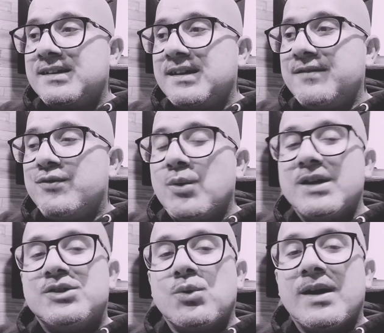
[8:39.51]

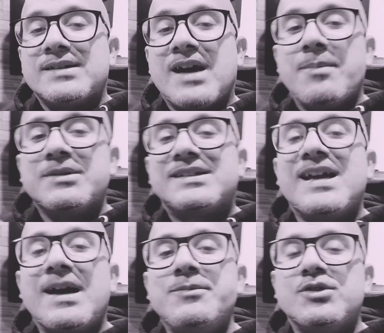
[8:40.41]
influential as how much
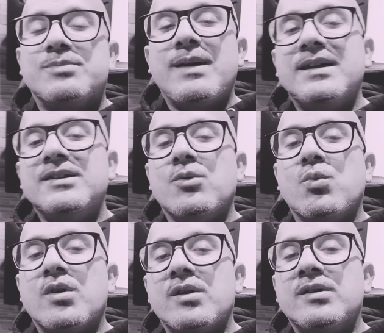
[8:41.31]
time you spend in the
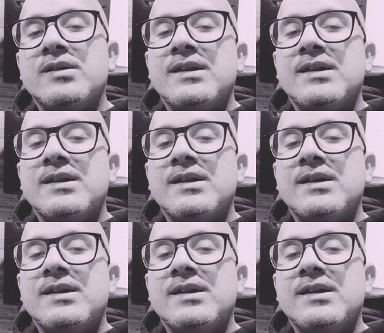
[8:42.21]
word